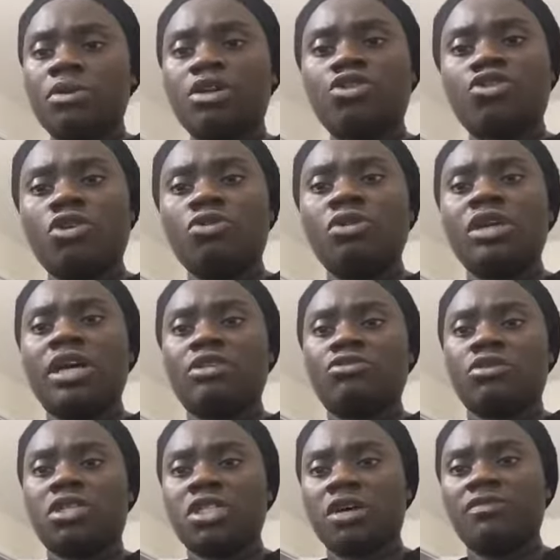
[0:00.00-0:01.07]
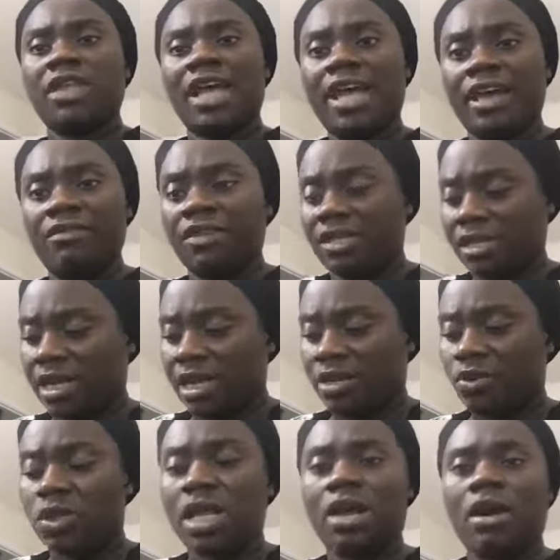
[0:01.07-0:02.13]
Make sure you get yourself the heavy
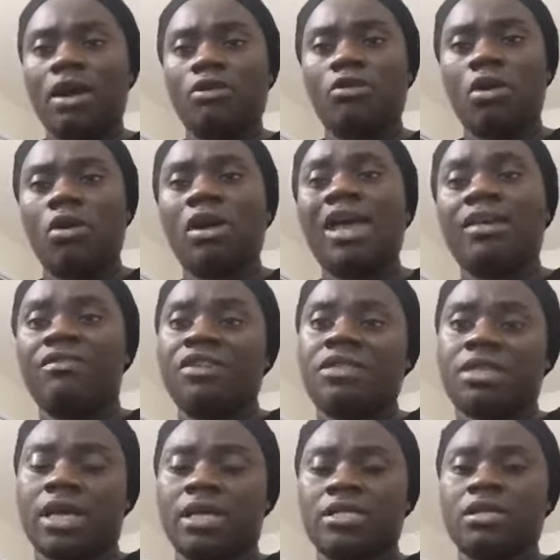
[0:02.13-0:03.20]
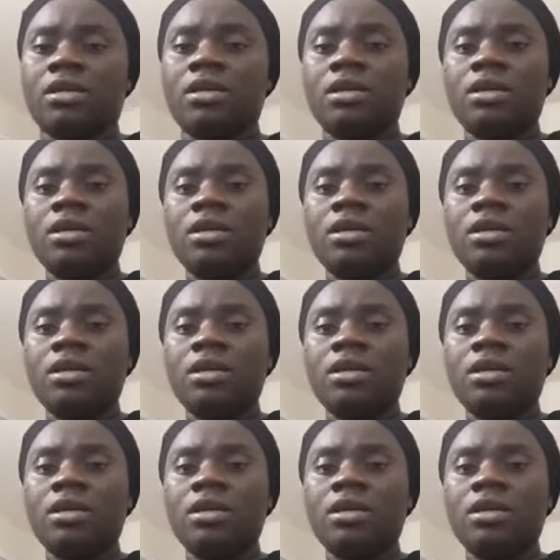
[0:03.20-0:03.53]
skirt. There are long heavy skirts.